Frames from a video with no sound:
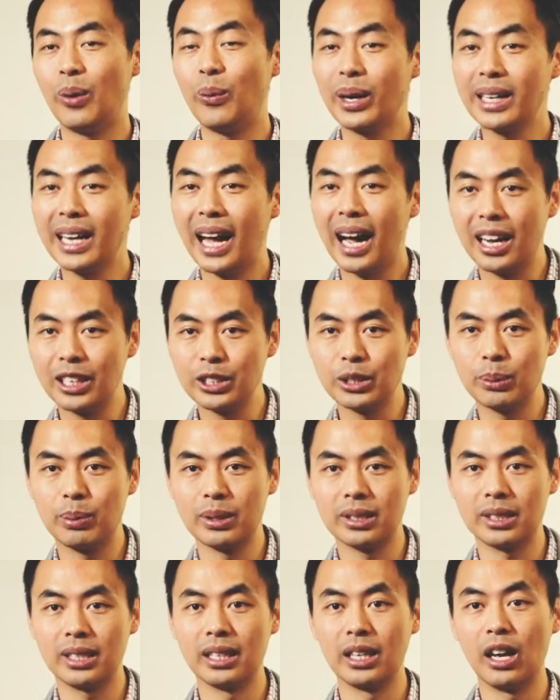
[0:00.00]
one hundred
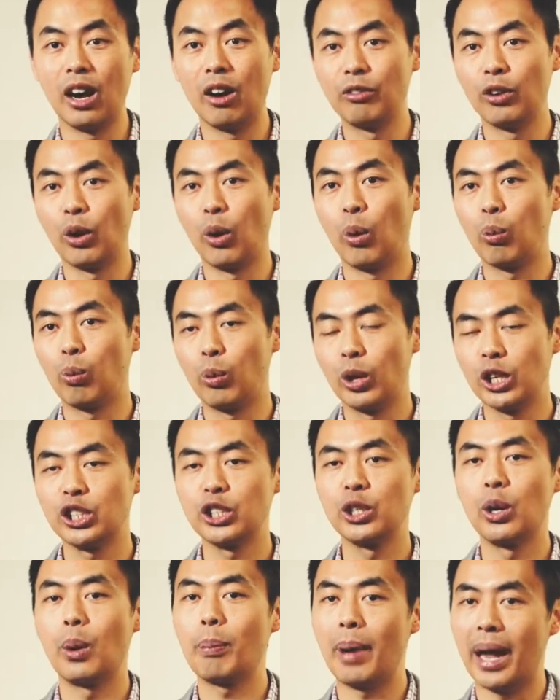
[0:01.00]
percent of your
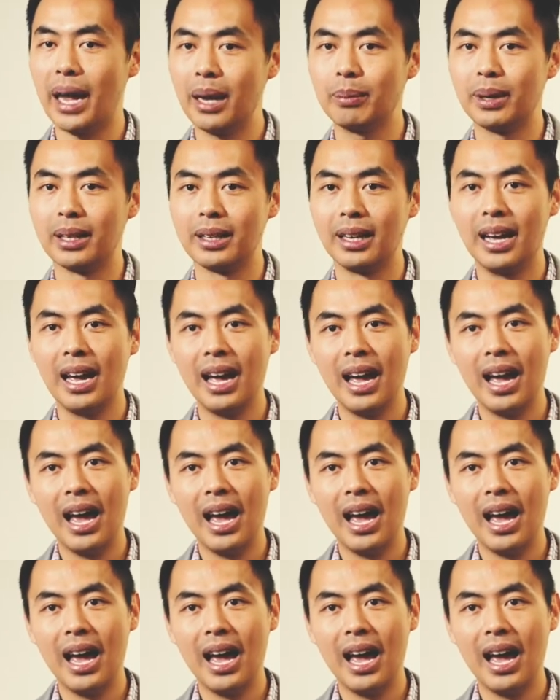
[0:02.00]
original payment.